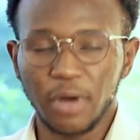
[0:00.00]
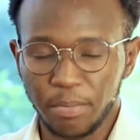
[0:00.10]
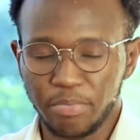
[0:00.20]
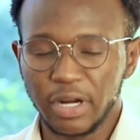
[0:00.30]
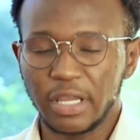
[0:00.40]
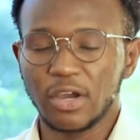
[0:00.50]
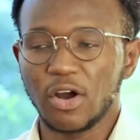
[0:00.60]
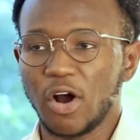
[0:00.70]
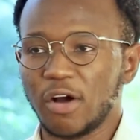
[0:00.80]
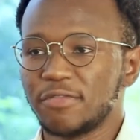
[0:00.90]

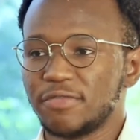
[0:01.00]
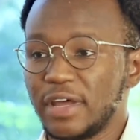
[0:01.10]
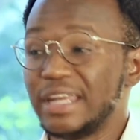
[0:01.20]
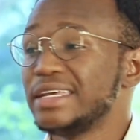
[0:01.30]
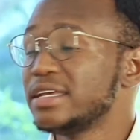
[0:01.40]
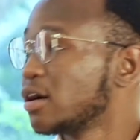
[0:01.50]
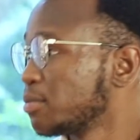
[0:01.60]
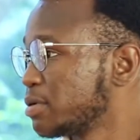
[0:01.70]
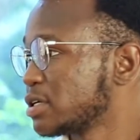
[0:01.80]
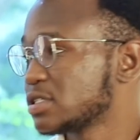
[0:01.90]
upbringing of any
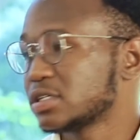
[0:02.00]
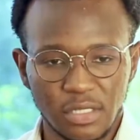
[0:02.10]
young person.